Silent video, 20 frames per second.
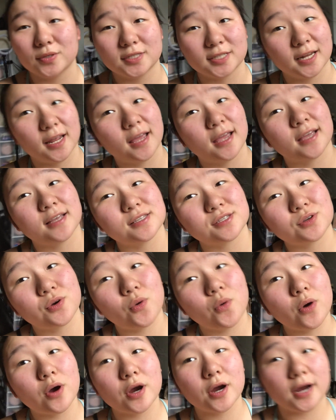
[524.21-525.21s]
Today is
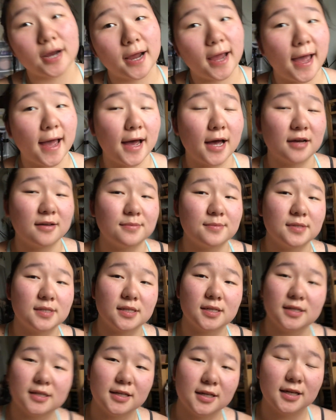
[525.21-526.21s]
core,
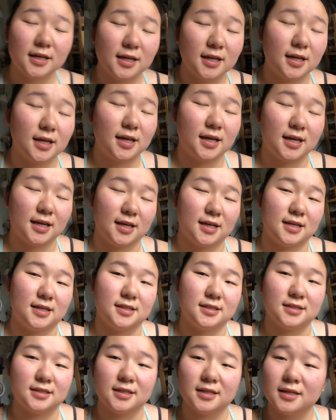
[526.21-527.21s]
abs,
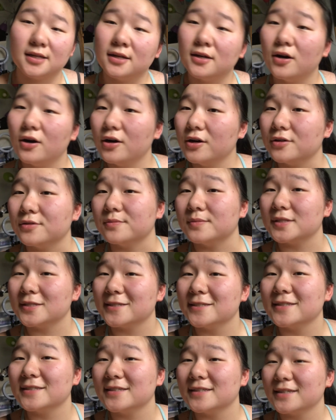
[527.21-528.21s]
and arms,
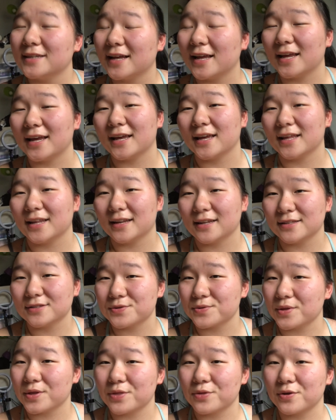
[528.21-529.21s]
and
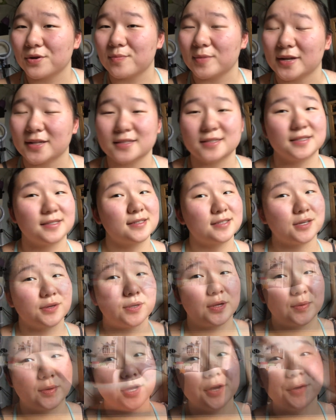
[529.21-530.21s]
it's only 30 minutes, so here we